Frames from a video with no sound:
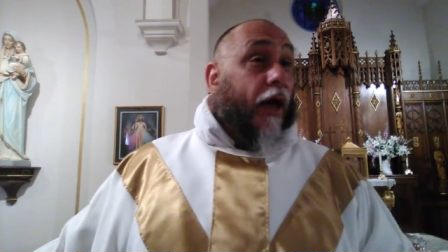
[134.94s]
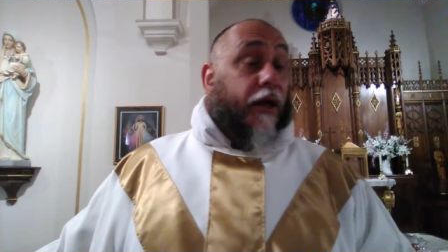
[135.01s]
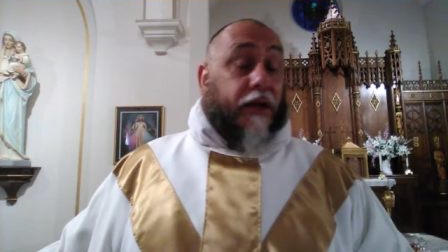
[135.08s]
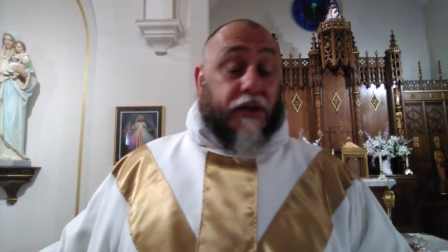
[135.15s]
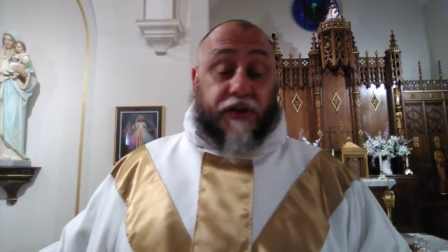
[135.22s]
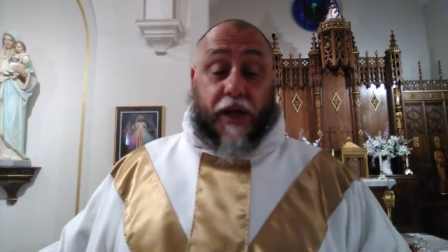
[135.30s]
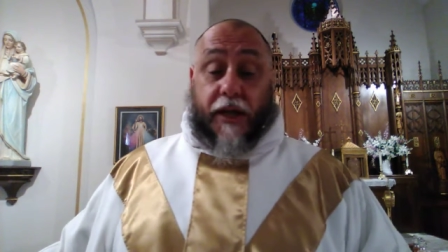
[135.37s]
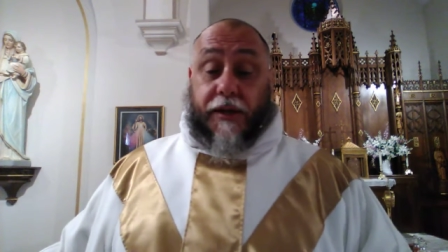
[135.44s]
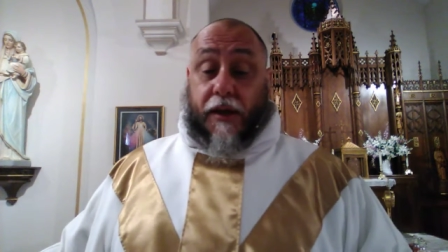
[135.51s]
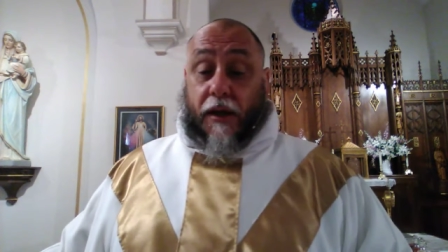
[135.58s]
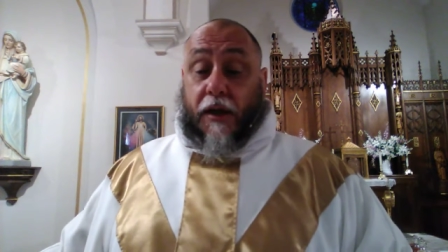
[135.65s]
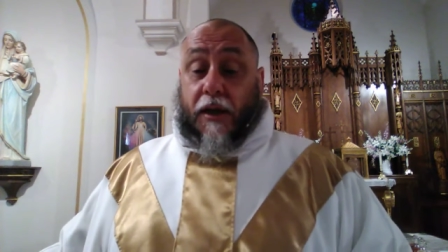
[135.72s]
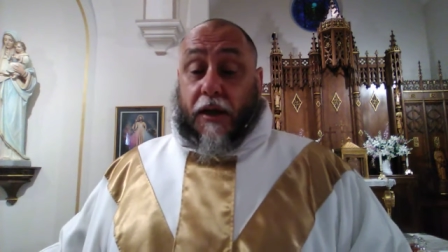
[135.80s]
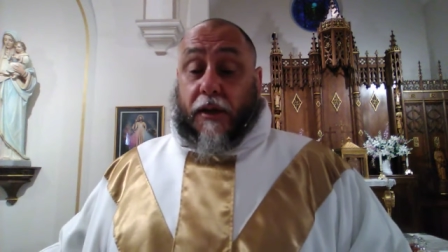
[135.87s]
And he
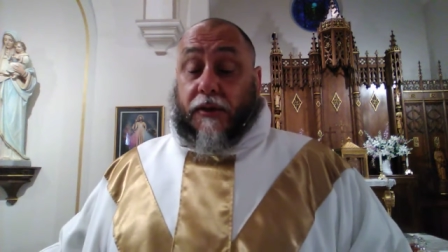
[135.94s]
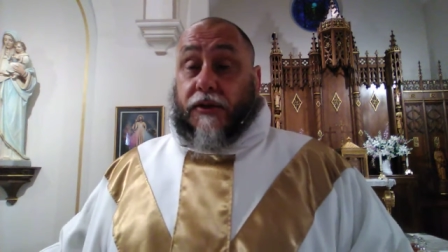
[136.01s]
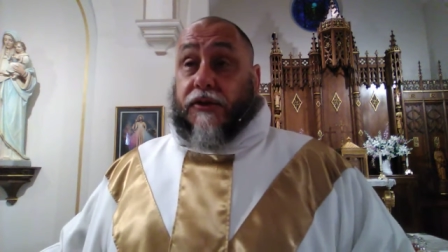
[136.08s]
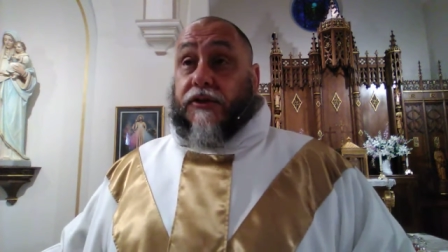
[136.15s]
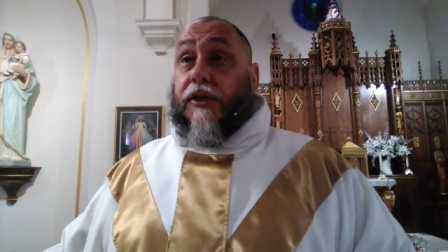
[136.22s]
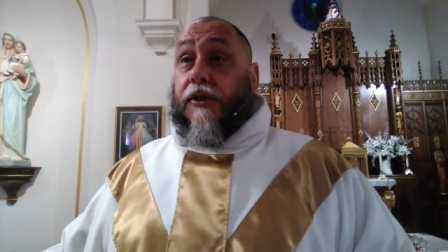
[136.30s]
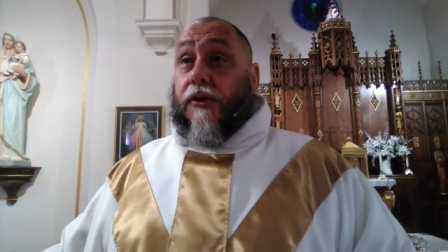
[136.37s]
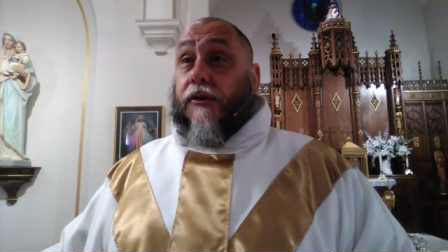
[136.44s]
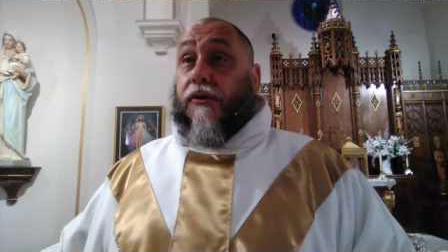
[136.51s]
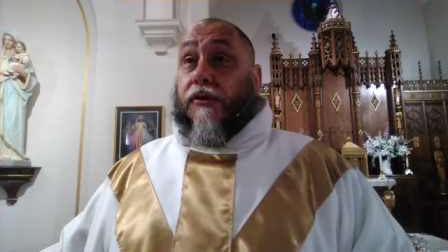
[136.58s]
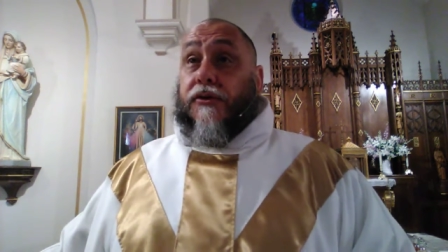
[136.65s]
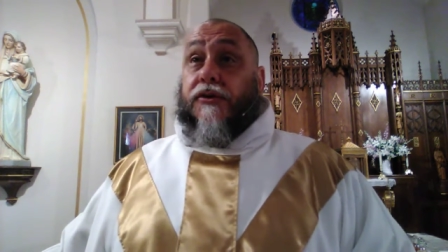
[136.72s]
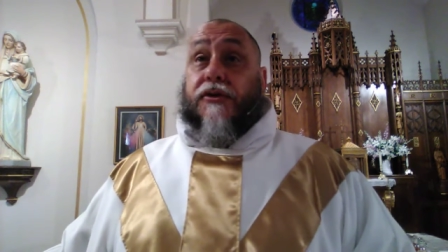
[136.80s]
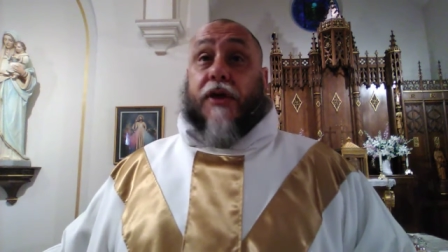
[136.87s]
said,
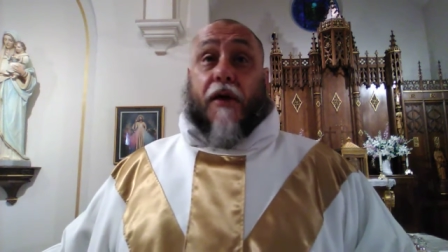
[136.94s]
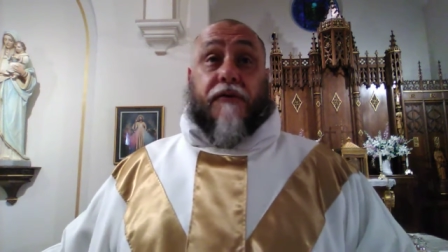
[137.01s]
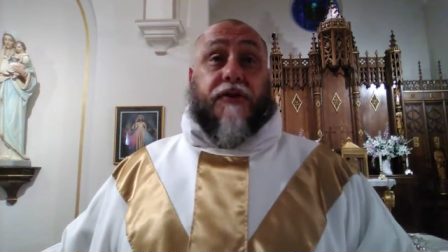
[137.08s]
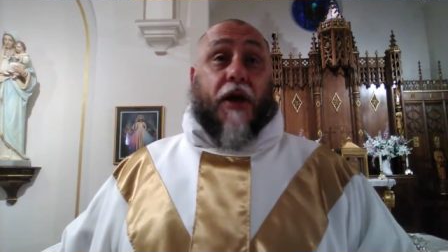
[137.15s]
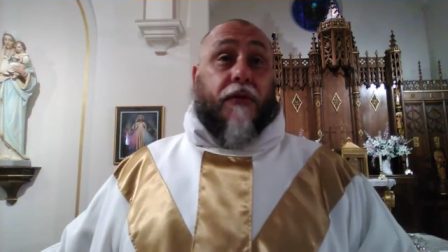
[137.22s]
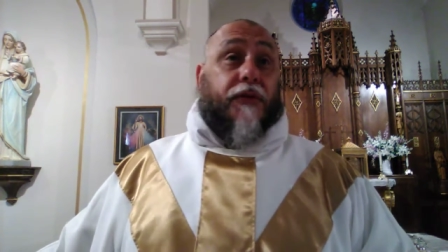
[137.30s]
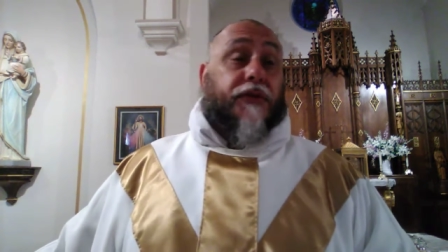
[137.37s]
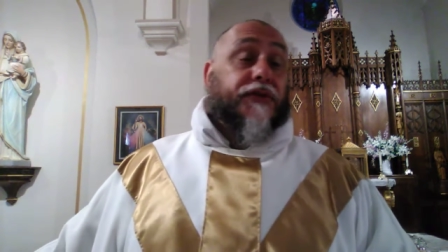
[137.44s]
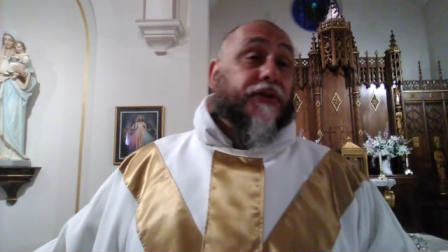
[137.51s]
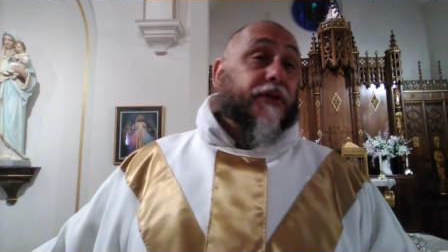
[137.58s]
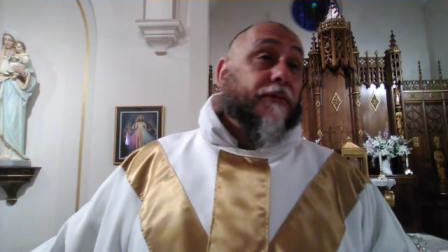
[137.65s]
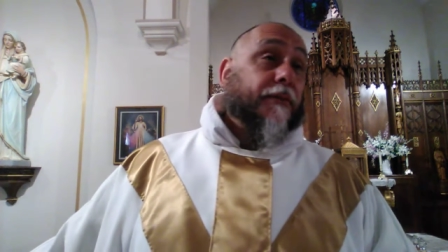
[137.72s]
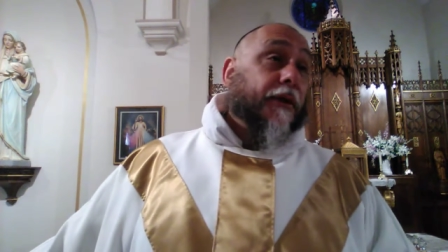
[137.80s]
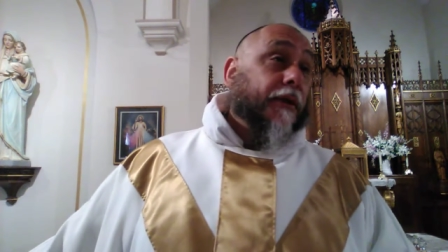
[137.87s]
Sinners have done this
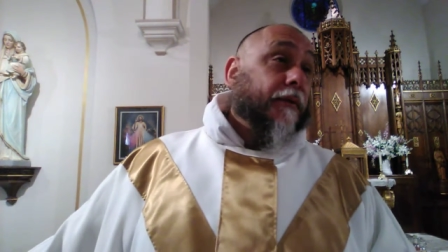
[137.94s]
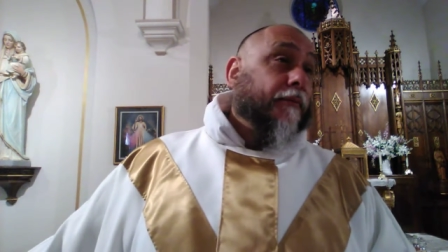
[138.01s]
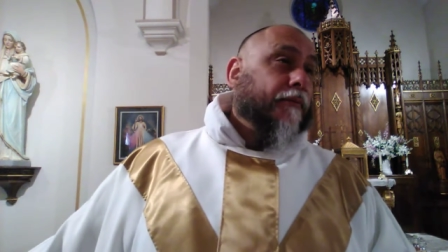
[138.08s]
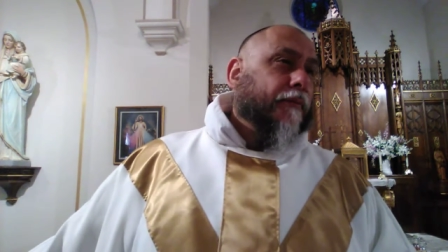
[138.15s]
to me.